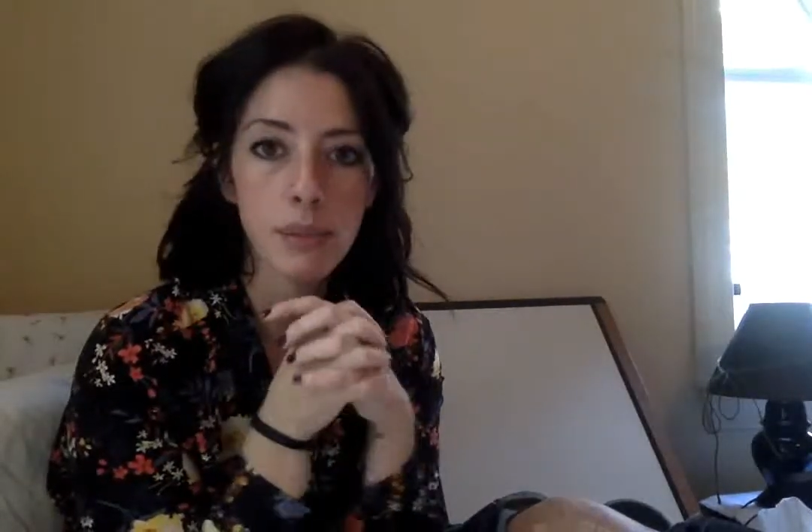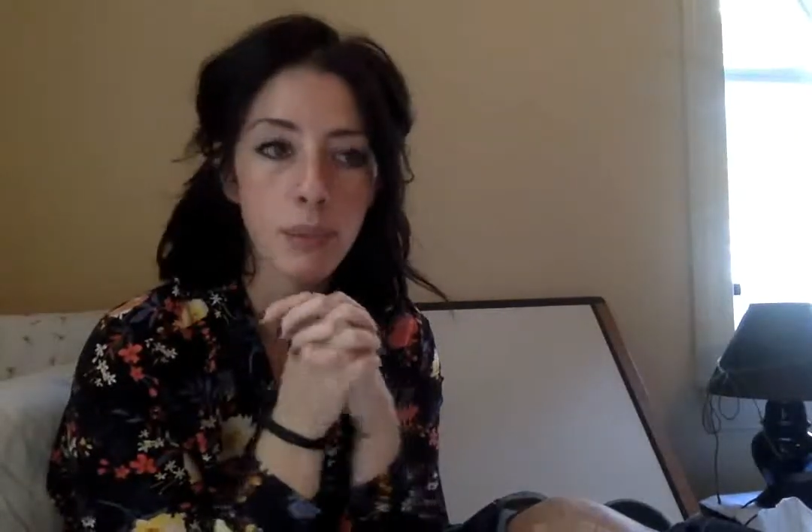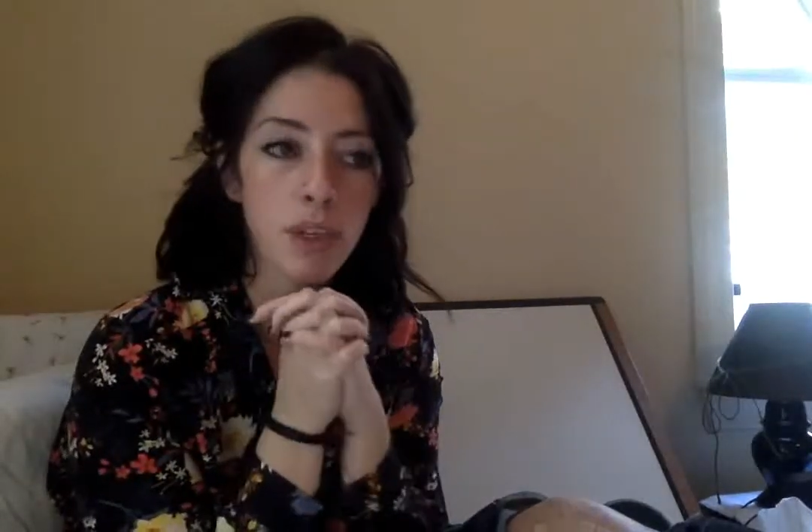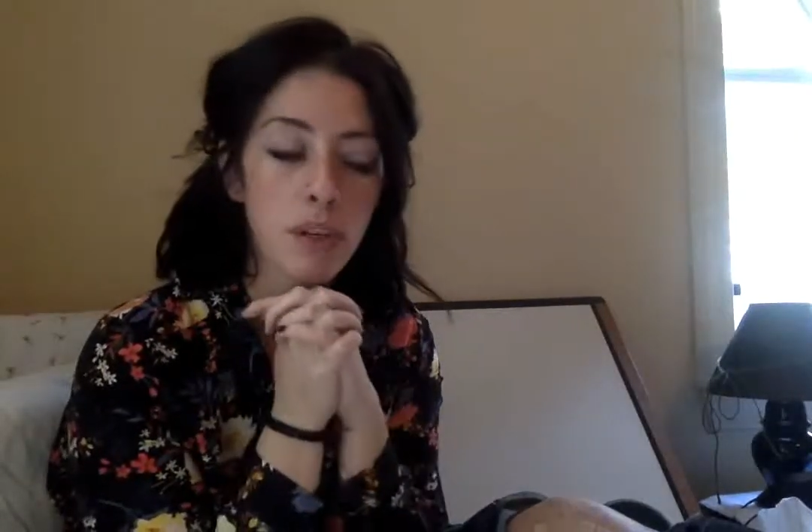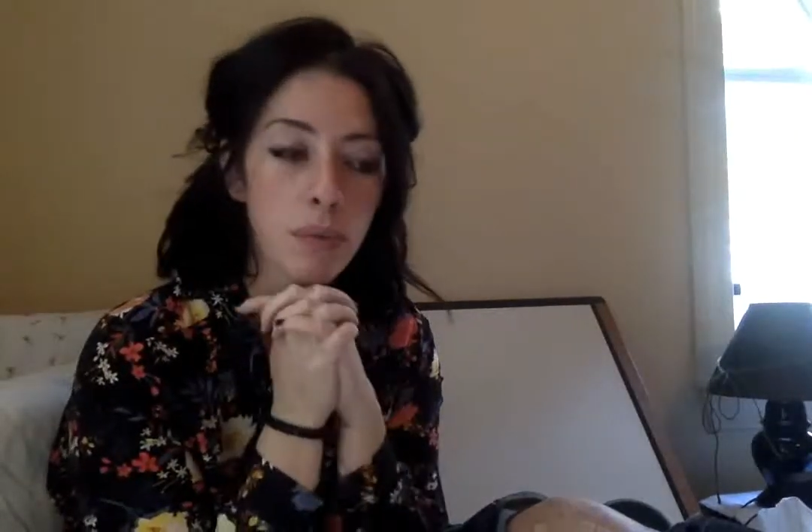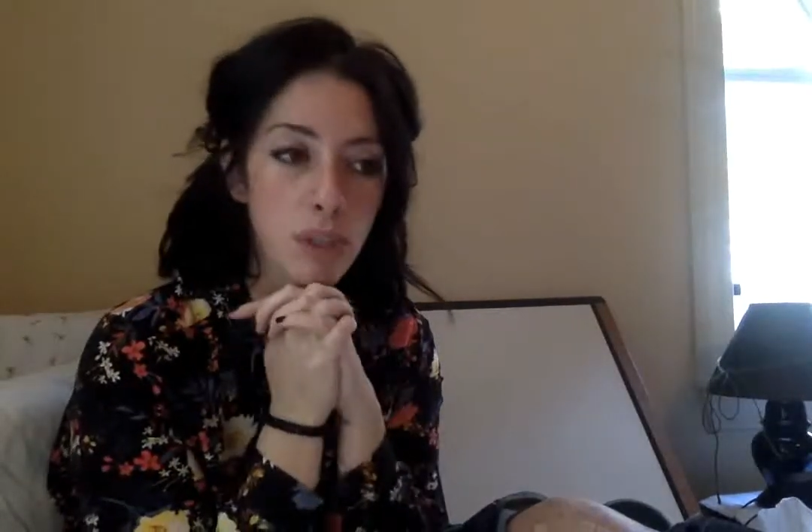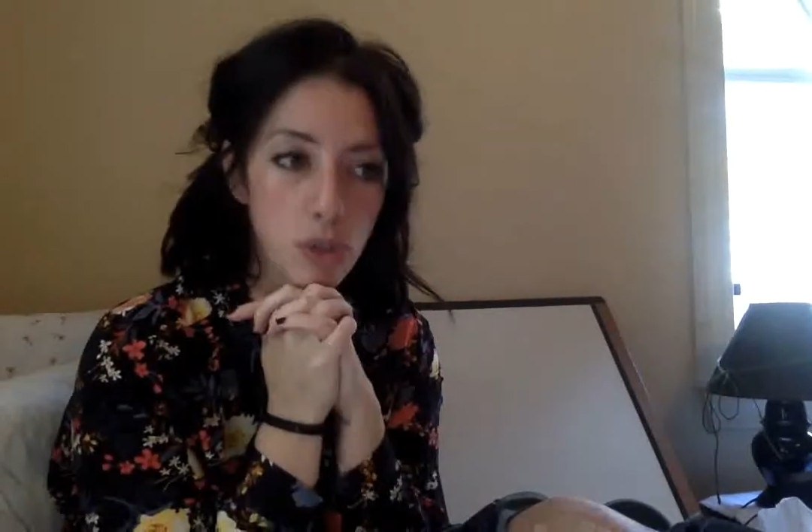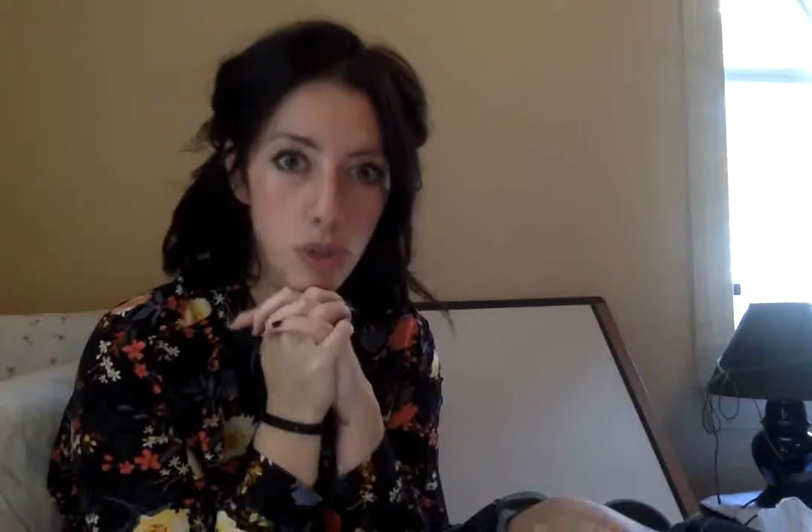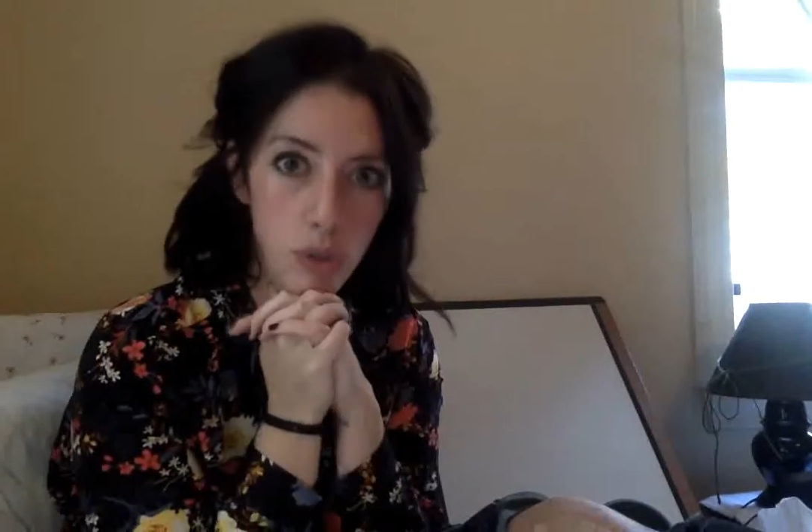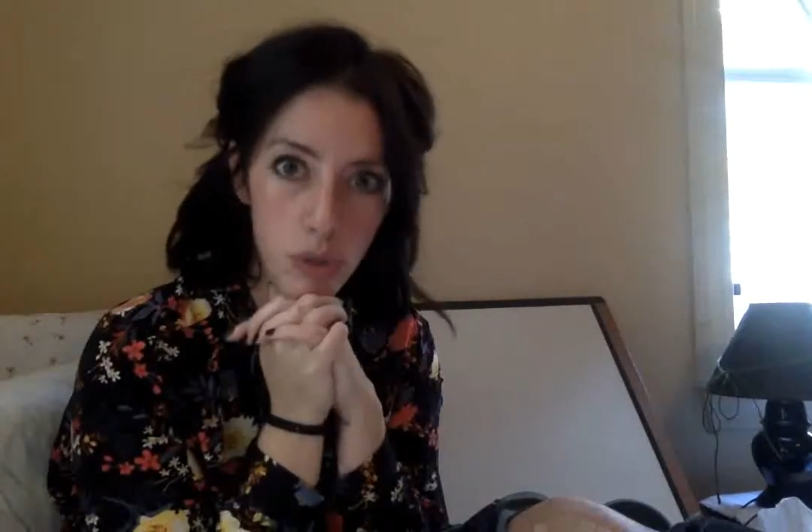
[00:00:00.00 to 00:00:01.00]
we're going to read
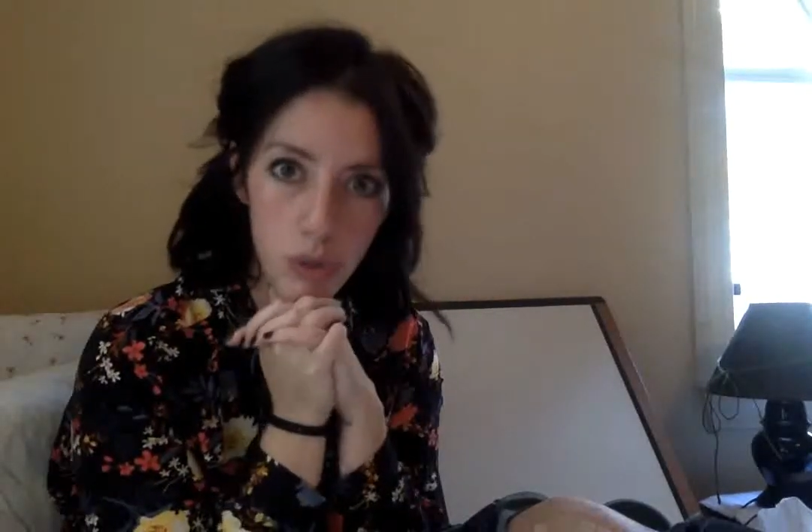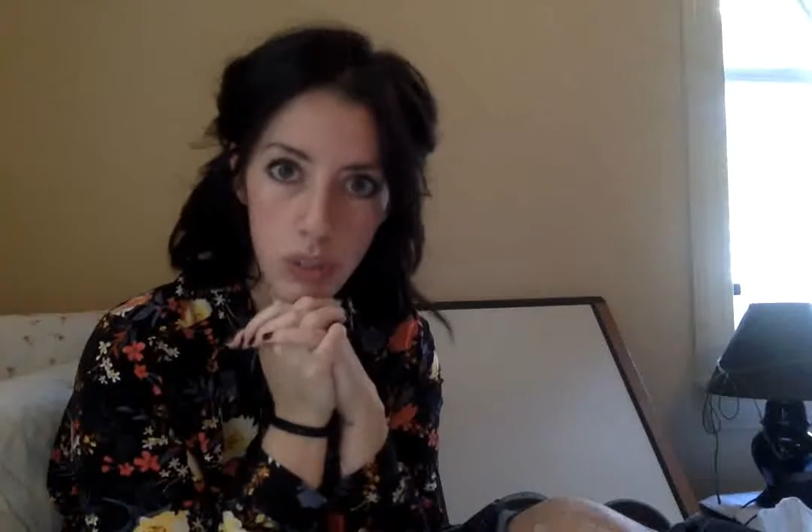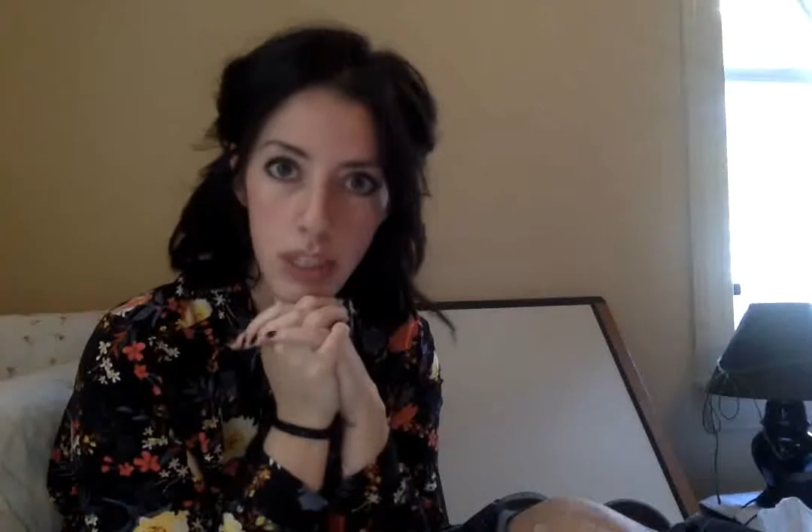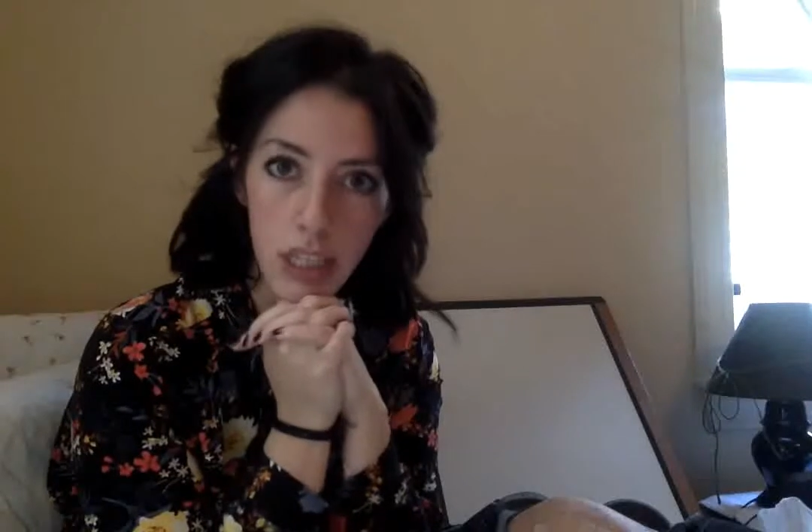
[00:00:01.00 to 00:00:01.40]
soon in